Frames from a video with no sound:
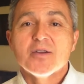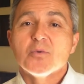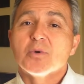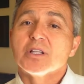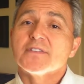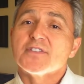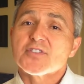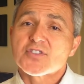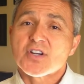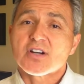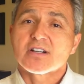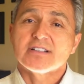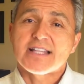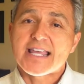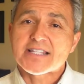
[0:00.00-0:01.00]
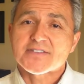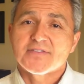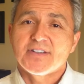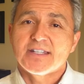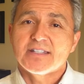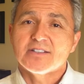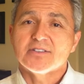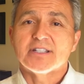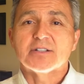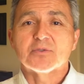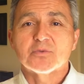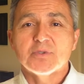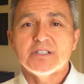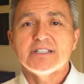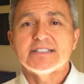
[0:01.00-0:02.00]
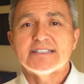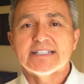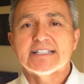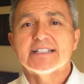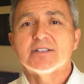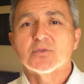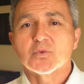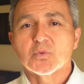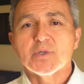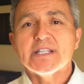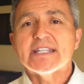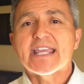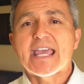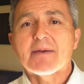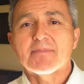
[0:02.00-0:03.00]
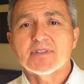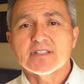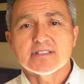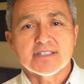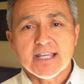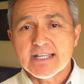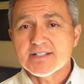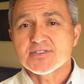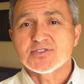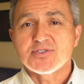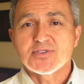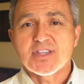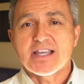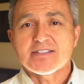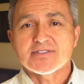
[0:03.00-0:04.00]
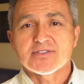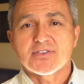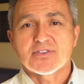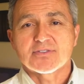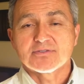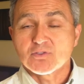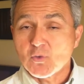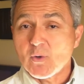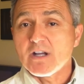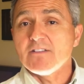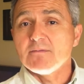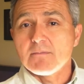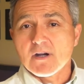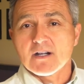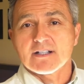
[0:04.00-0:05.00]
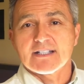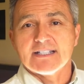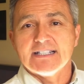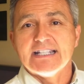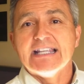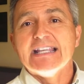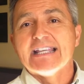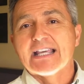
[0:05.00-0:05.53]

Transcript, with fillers: Well, if you saw our last video, it really did recap the entire 2000 12 market.